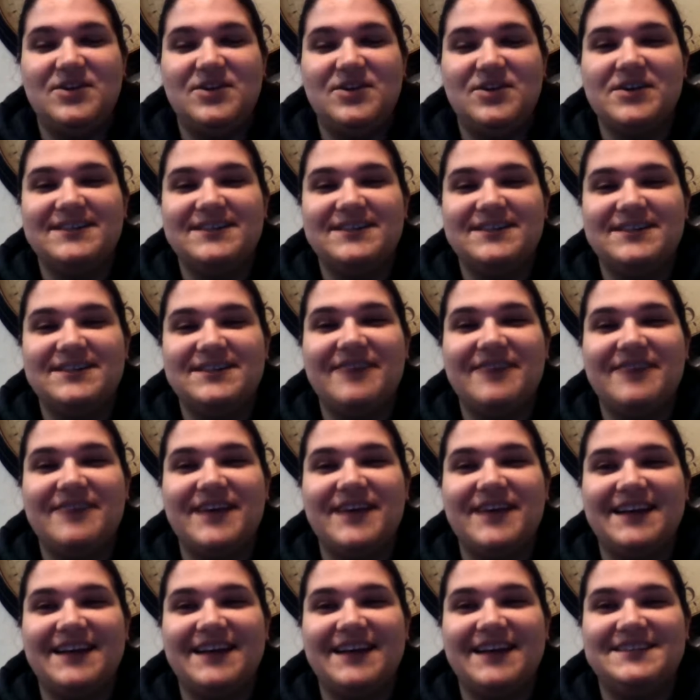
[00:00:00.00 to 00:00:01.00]
as I have
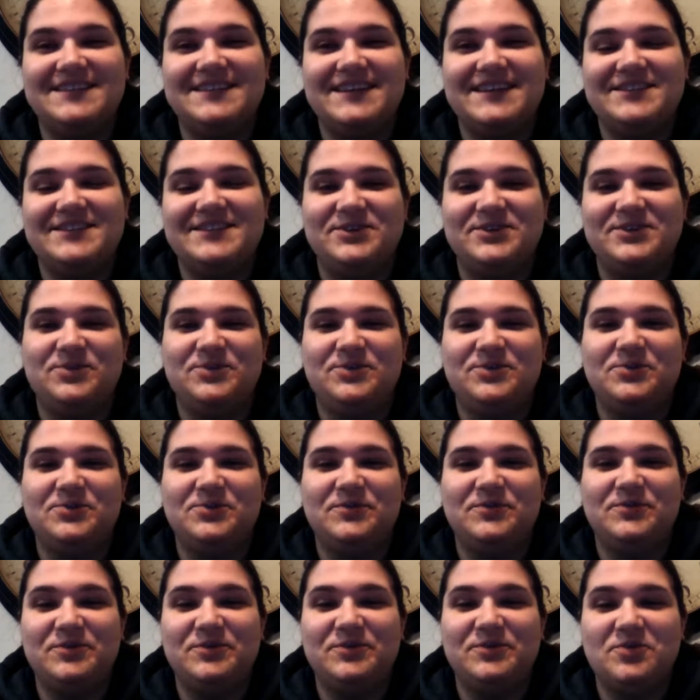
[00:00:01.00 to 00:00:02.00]
access to a
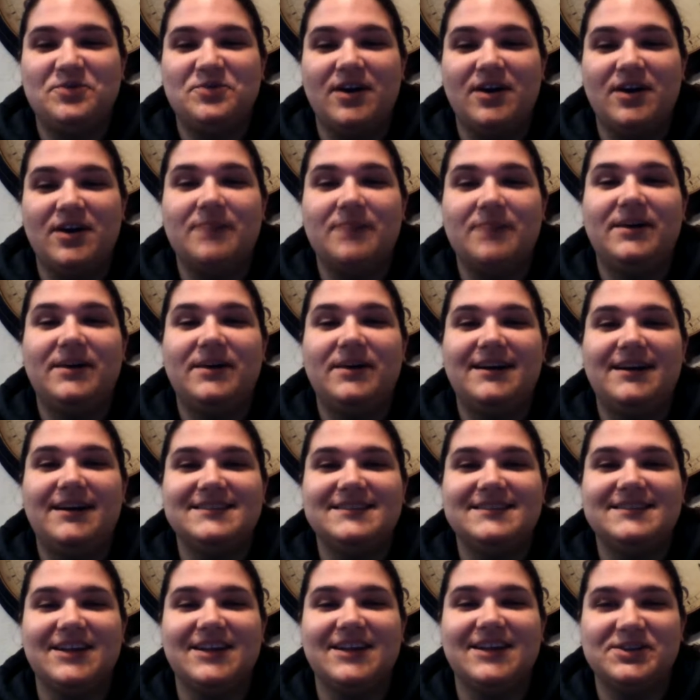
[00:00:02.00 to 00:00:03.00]
few crock pots,
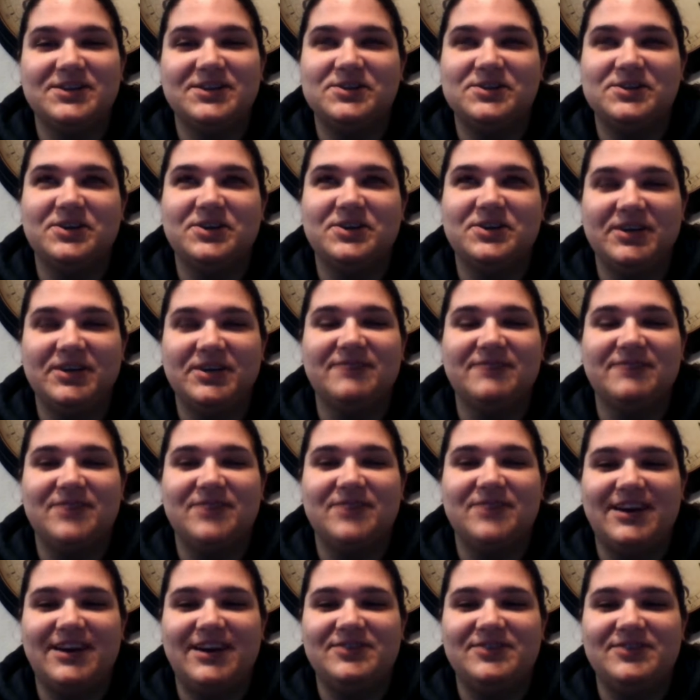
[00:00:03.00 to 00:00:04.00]
I'll do the cooking for
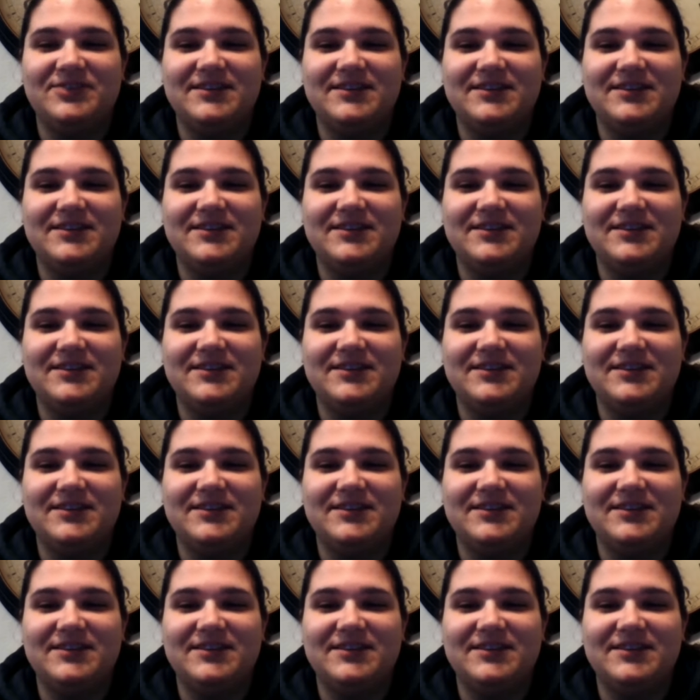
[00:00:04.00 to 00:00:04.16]
100.